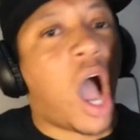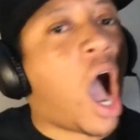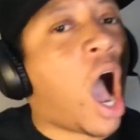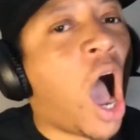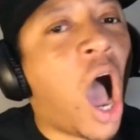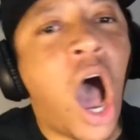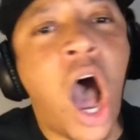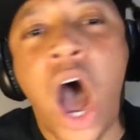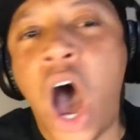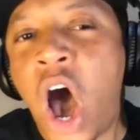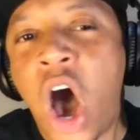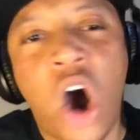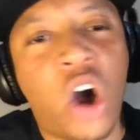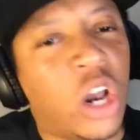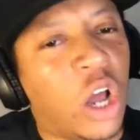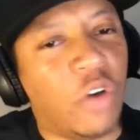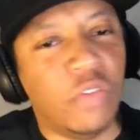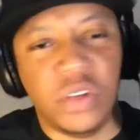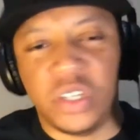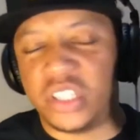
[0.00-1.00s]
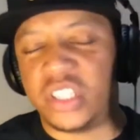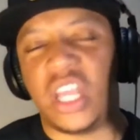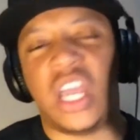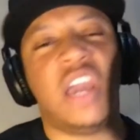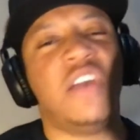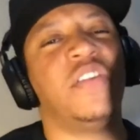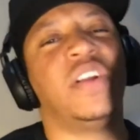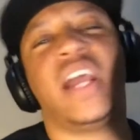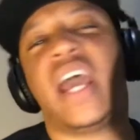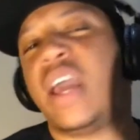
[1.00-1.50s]
All over.
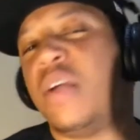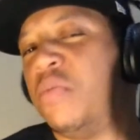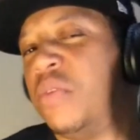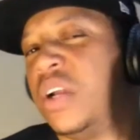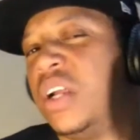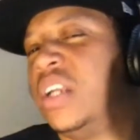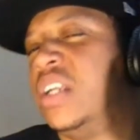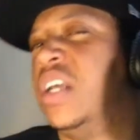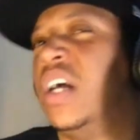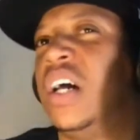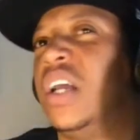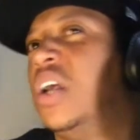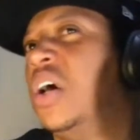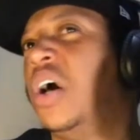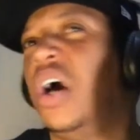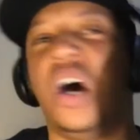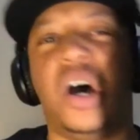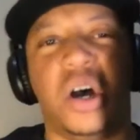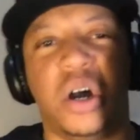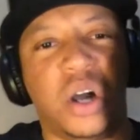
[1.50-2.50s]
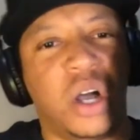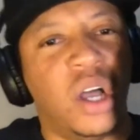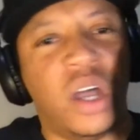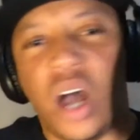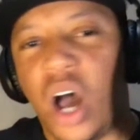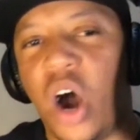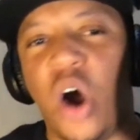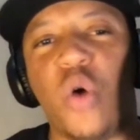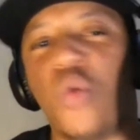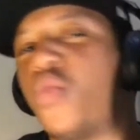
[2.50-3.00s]
Stephen A would have done
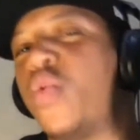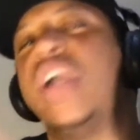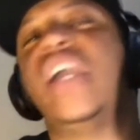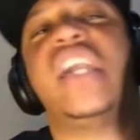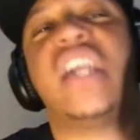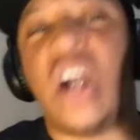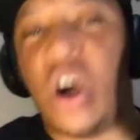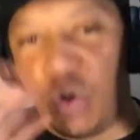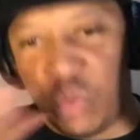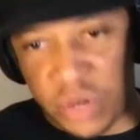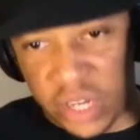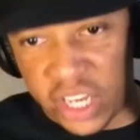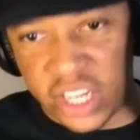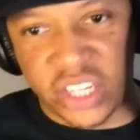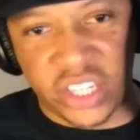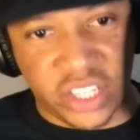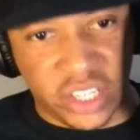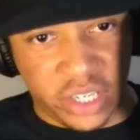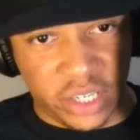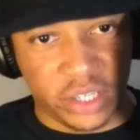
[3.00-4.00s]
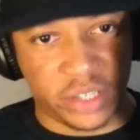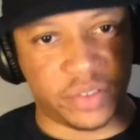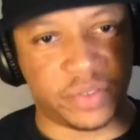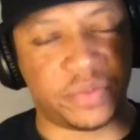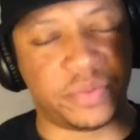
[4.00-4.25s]
a week on this shit.